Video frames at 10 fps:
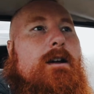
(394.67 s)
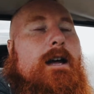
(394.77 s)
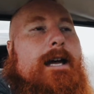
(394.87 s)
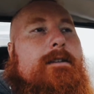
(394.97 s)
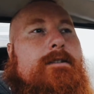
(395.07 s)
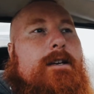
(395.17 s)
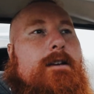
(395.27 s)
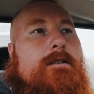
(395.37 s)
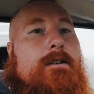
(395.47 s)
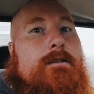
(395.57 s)
and
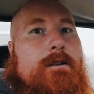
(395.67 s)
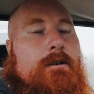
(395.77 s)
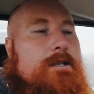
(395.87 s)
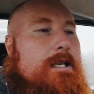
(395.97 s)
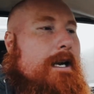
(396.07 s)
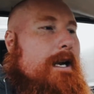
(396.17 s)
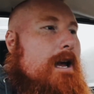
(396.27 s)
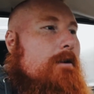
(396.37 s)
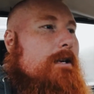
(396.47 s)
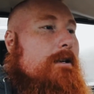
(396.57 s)
you can go and check it
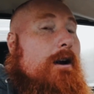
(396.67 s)
out.